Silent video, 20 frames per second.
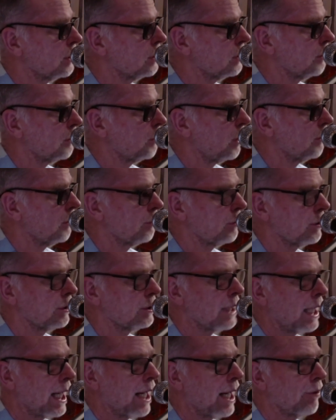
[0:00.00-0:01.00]
of mindfulness
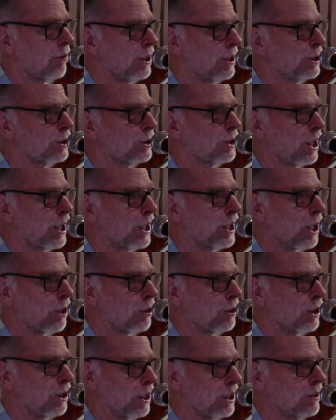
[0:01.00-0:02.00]
are an insight
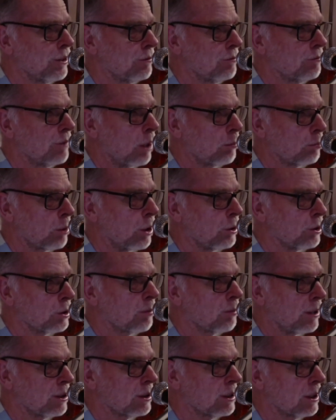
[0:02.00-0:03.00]
only approach.
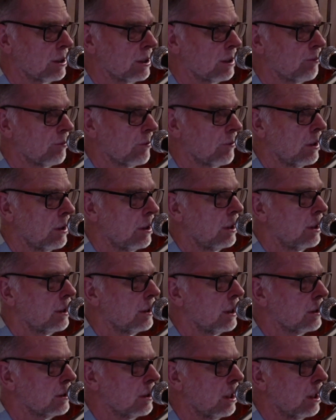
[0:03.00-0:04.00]
Basically,
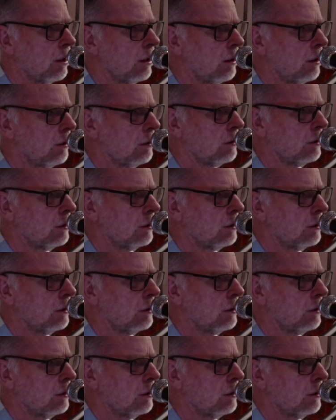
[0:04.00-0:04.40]
there's no